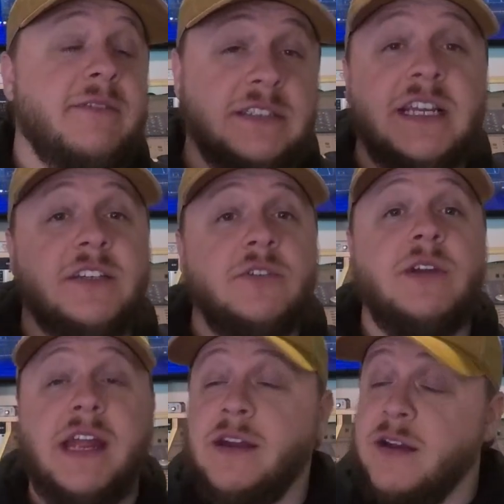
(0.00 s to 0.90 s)
because I do
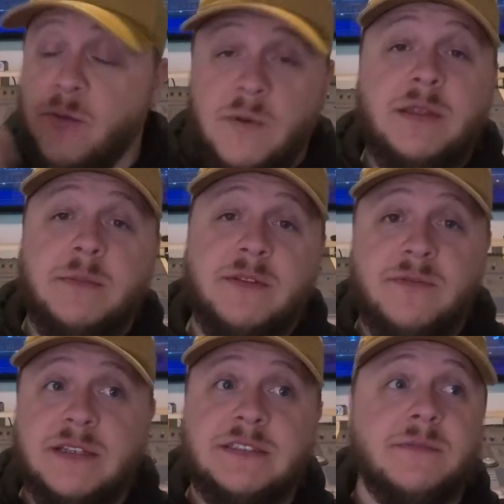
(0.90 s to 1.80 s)
care, and I want them to
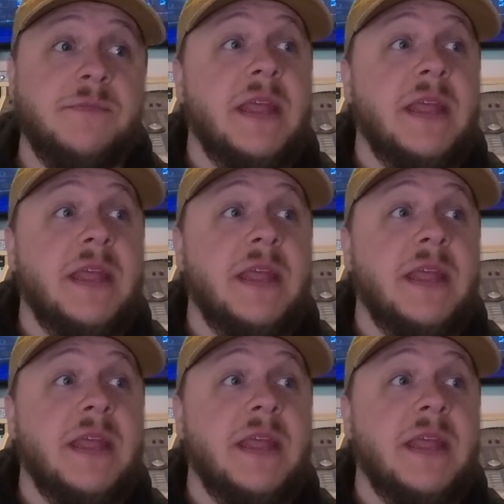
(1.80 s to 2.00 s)
fix them.